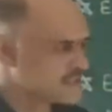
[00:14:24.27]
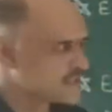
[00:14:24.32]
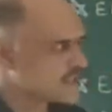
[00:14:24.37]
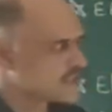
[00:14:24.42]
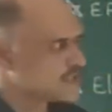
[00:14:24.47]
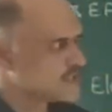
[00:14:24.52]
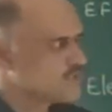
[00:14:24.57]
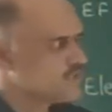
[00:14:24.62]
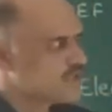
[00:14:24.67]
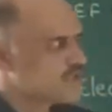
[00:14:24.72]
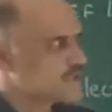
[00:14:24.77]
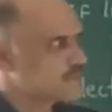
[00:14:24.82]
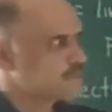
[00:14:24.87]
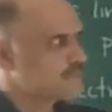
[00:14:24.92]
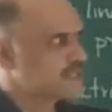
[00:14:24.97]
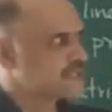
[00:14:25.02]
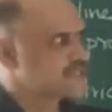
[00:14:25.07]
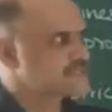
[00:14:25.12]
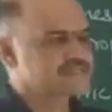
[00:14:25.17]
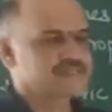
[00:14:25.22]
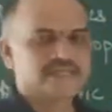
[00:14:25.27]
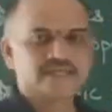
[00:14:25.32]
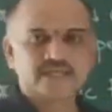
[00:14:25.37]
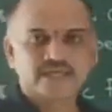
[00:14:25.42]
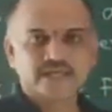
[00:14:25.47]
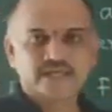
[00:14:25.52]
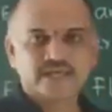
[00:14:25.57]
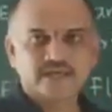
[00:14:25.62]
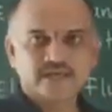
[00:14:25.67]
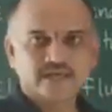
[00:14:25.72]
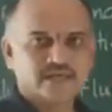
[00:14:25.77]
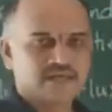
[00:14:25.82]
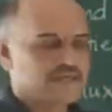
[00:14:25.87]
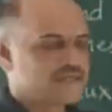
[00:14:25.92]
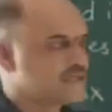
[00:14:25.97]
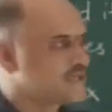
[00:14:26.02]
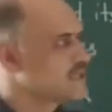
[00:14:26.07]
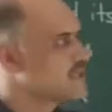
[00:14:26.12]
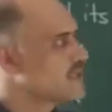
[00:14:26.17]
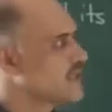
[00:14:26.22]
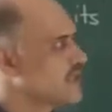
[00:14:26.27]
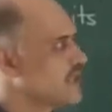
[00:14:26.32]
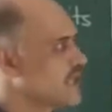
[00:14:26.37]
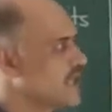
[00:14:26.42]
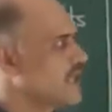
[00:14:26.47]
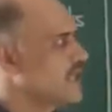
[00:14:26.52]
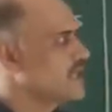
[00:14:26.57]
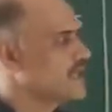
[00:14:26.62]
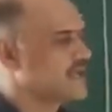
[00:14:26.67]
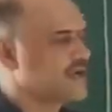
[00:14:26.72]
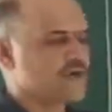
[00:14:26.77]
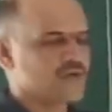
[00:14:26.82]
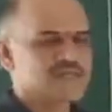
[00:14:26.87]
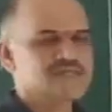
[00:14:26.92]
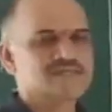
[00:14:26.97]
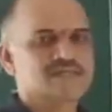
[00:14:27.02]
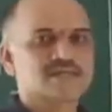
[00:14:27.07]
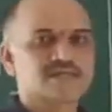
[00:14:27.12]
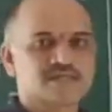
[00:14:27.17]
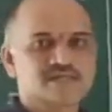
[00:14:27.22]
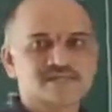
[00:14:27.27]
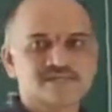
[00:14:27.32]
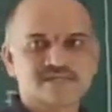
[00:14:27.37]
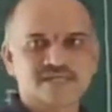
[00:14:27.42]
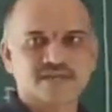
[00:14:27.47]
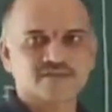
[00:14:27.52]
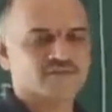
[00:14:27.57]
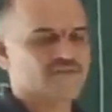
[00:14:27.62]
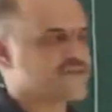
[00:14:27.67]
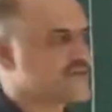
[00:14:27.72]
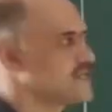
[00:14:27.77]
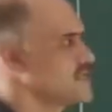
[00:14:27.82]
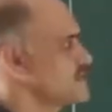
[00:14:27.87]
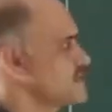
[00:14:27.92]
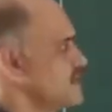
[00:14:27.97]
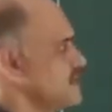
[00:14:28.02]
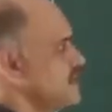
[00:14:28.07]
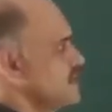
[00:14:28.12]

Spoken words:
you are placing a area or a certain surface